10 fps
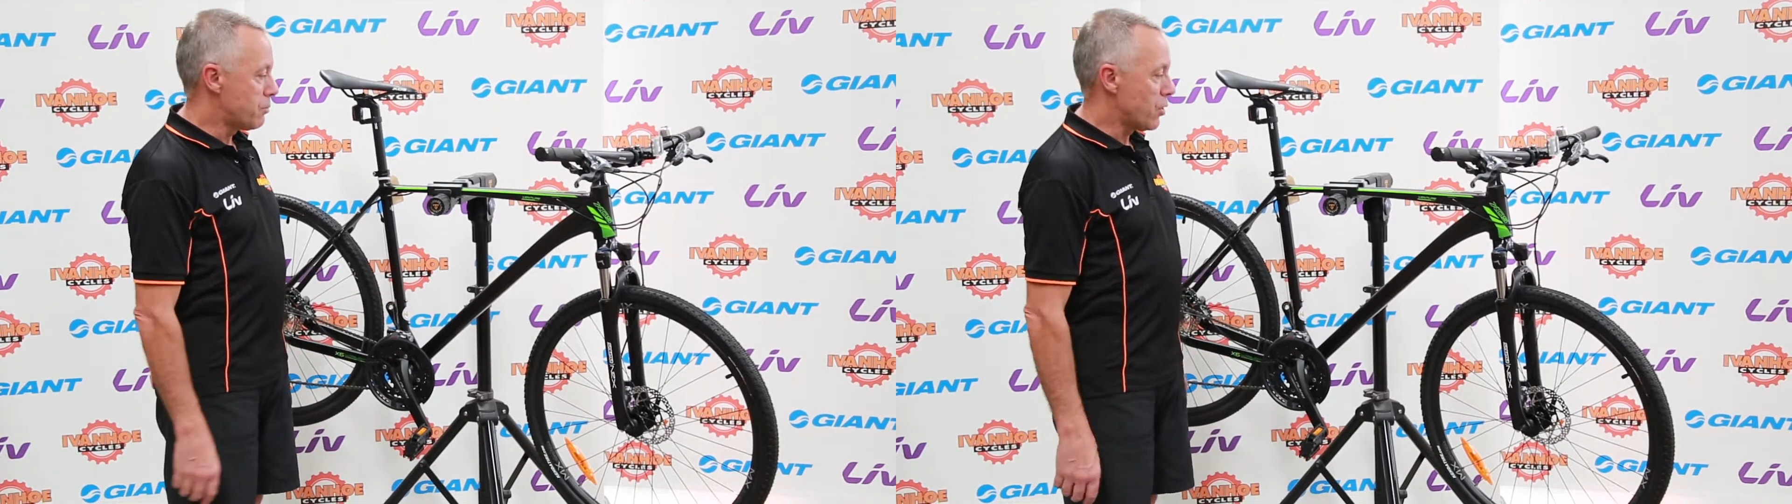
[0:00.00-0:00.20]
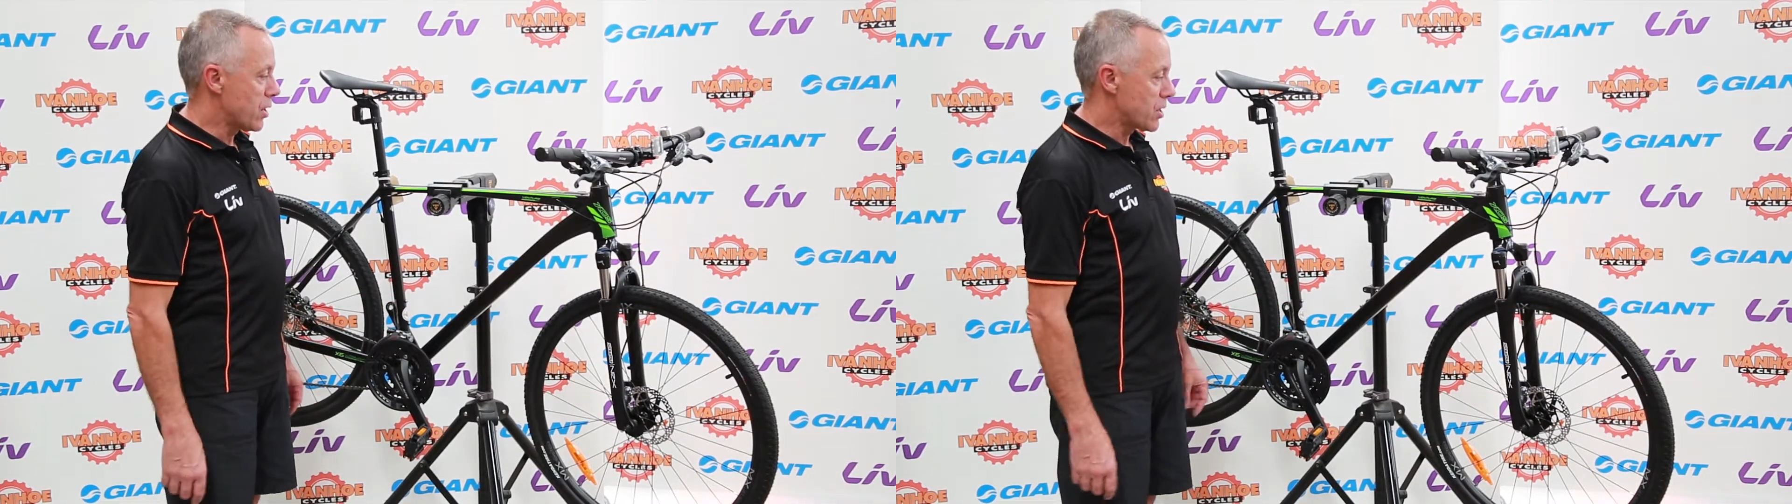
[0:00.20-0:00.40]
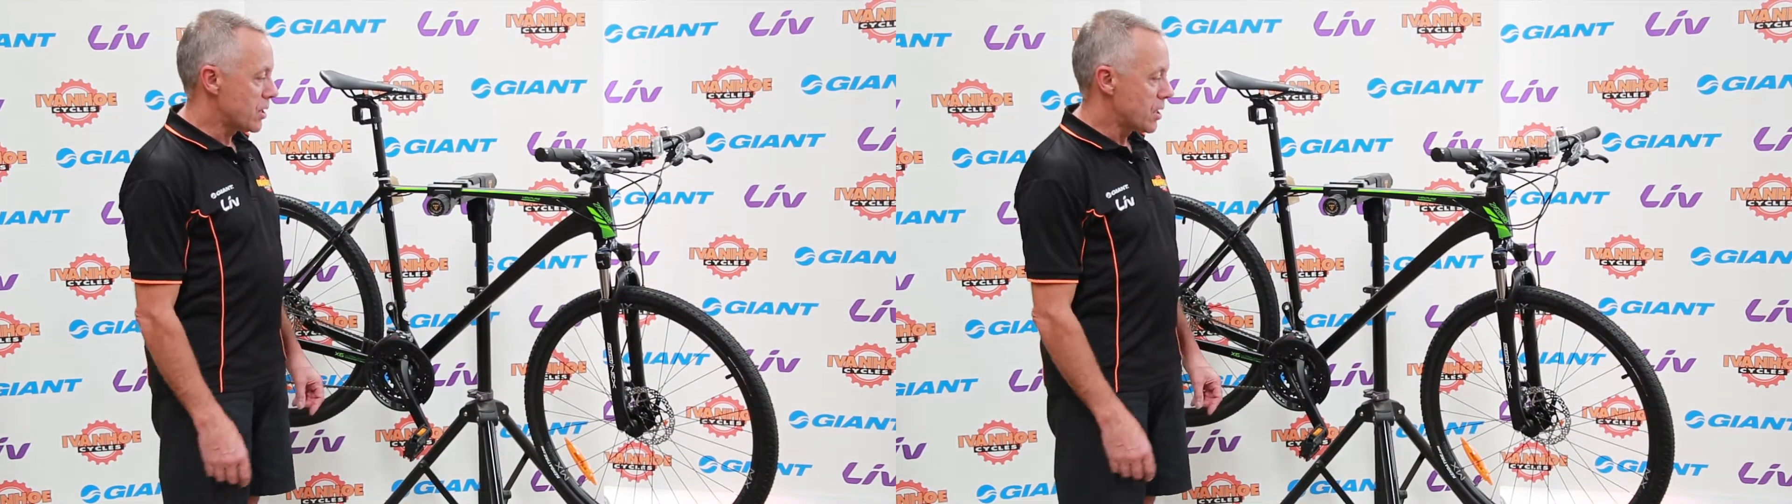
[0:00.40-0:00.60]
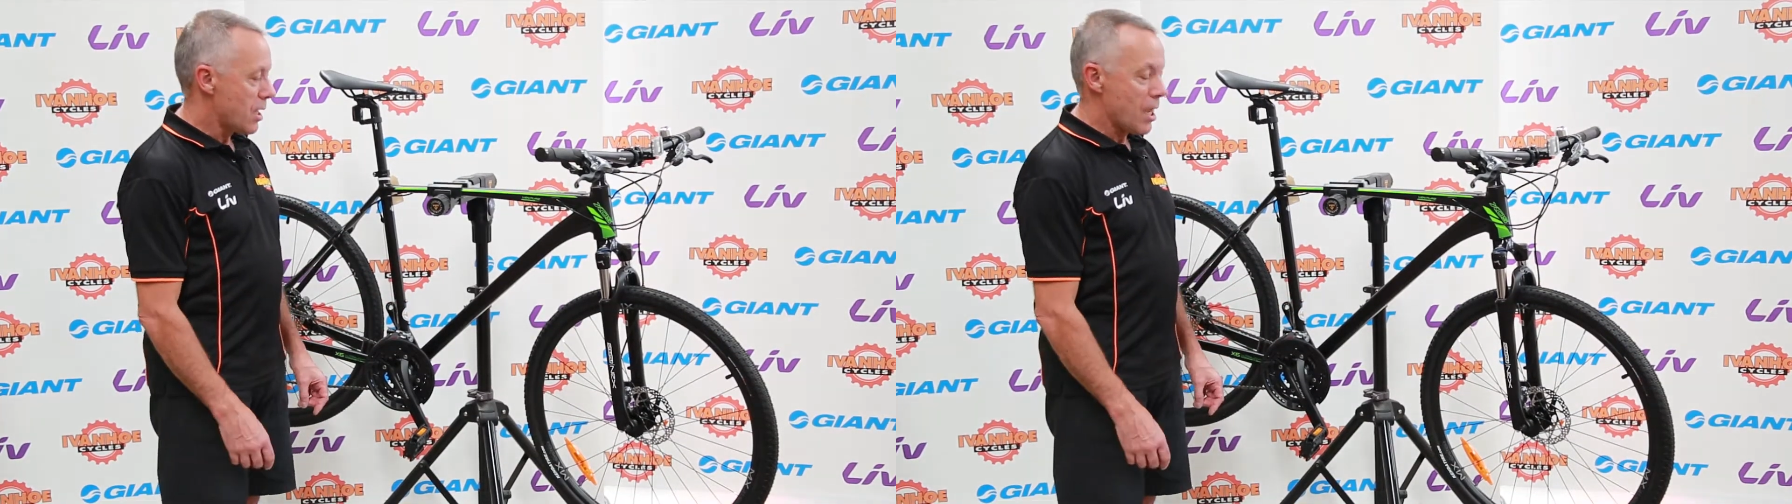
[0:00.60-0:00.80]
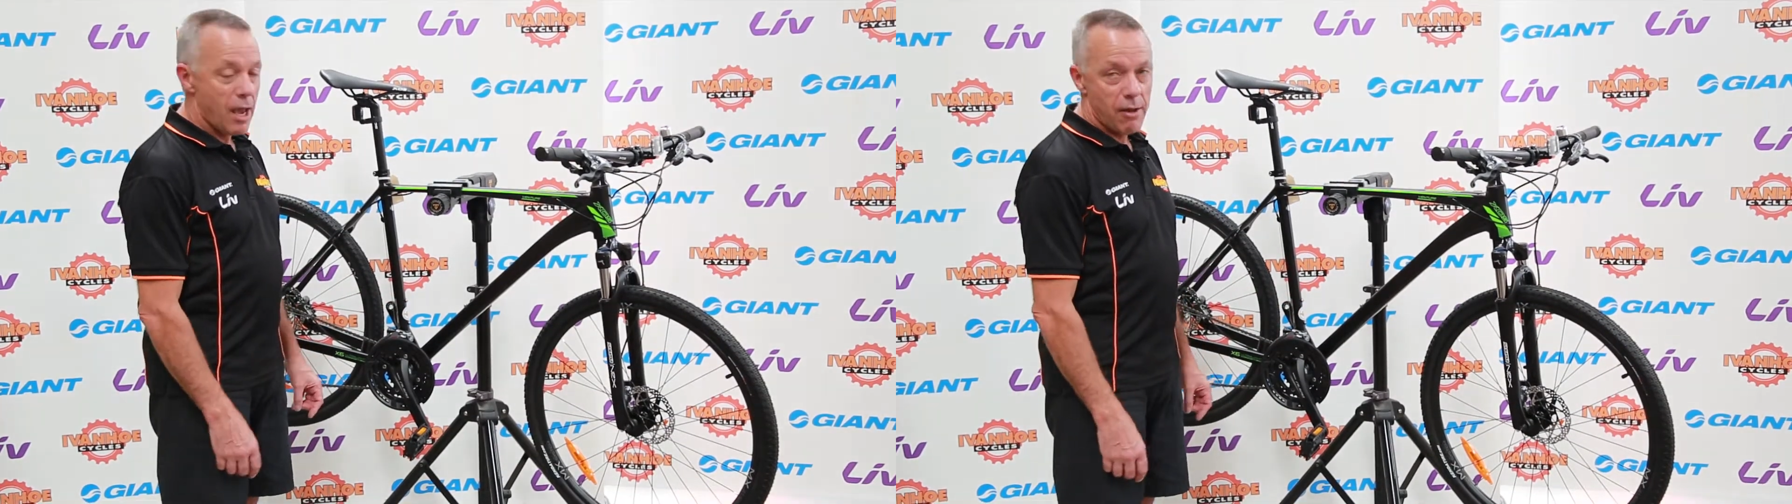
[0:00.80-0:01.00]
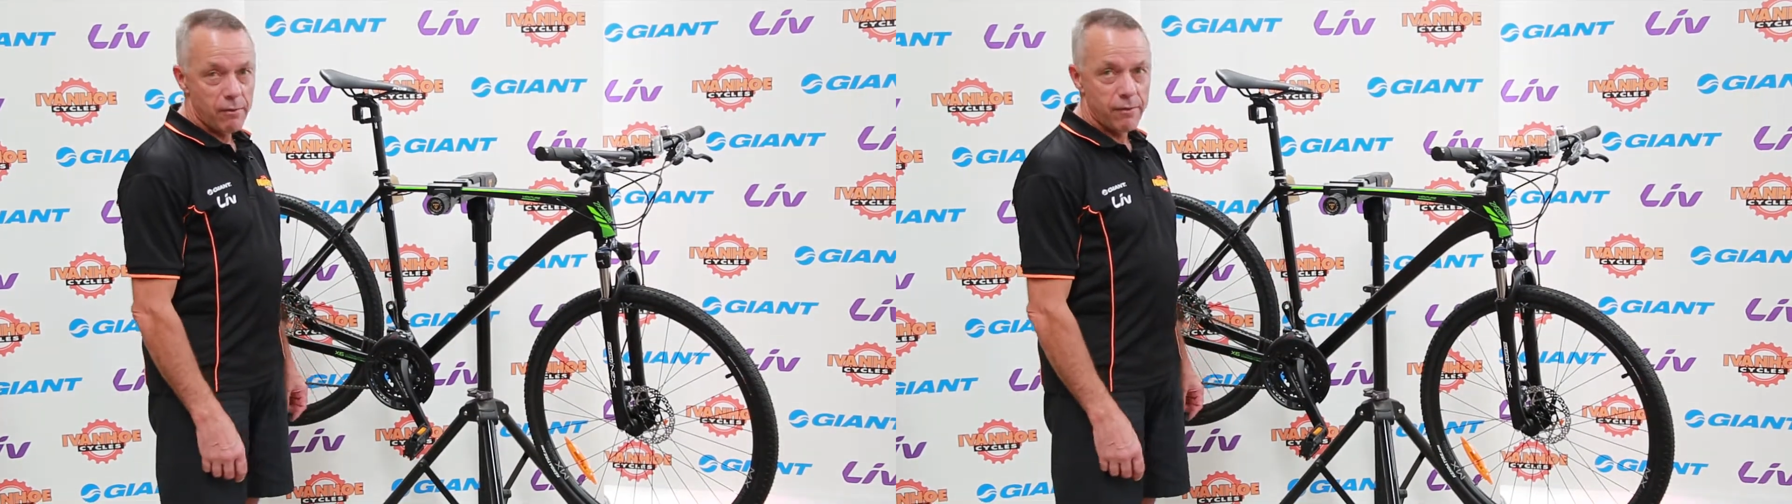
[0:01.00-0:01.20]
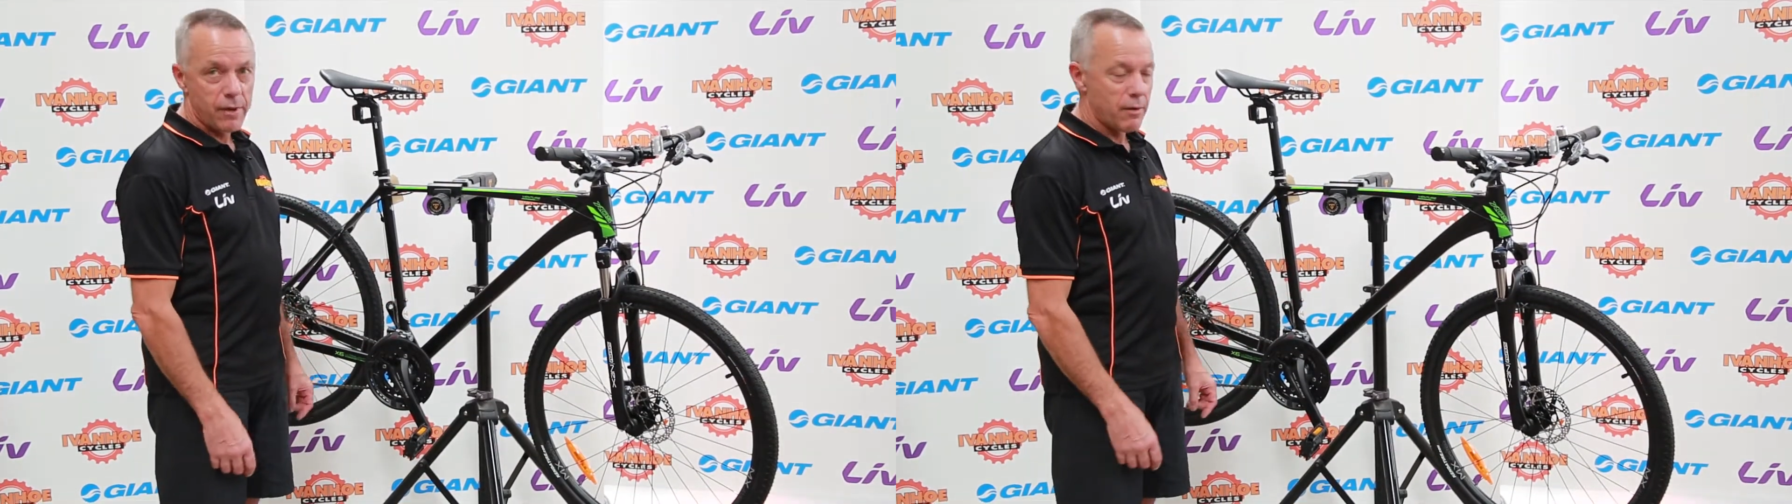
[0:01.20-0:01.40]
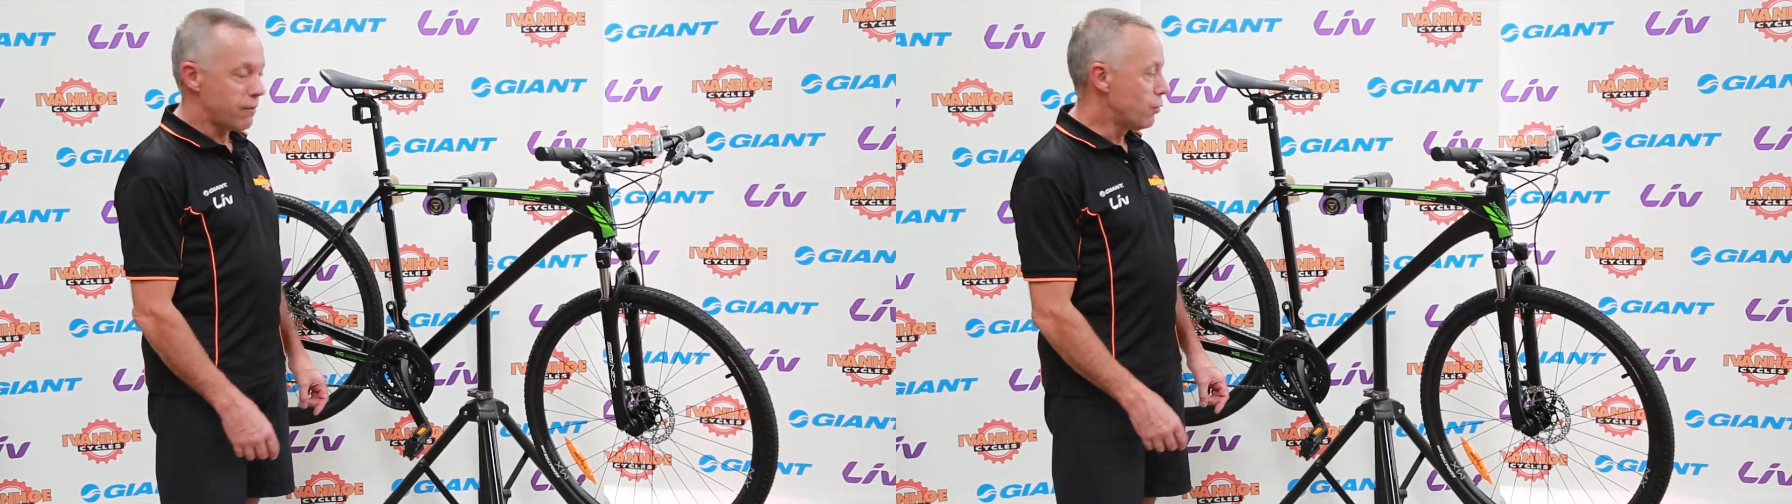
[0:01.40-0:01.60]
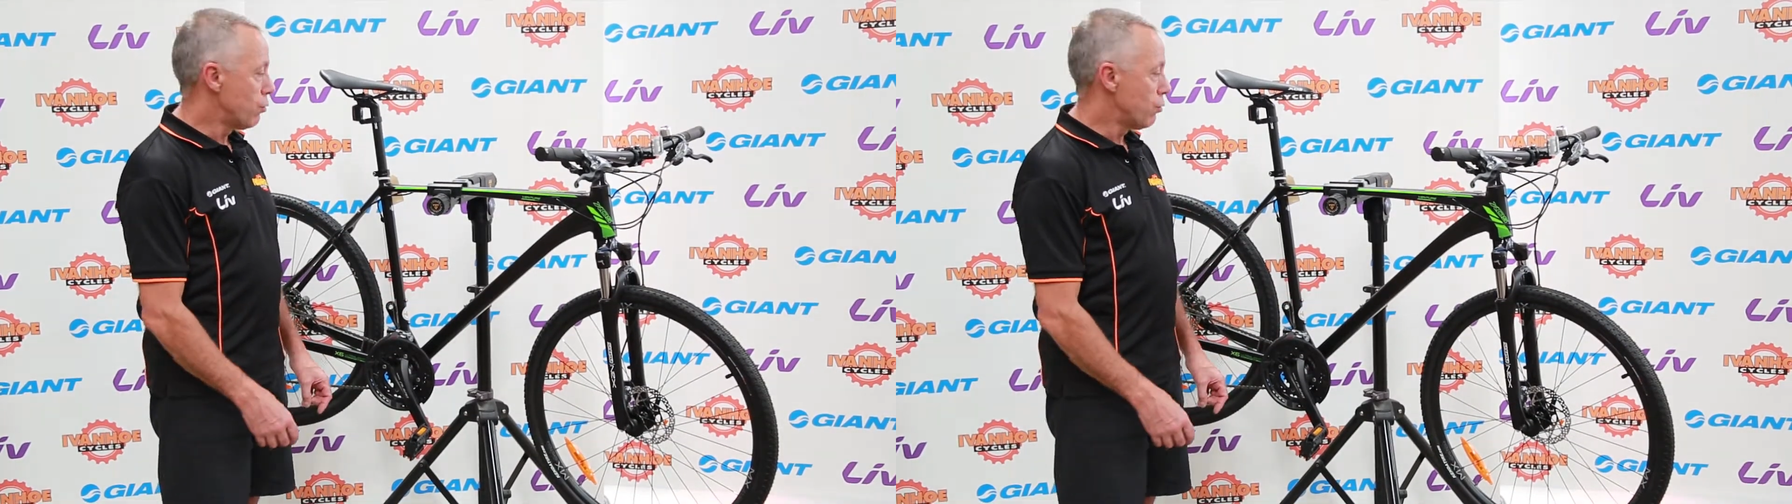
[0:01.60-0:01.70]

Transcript: bikes have a full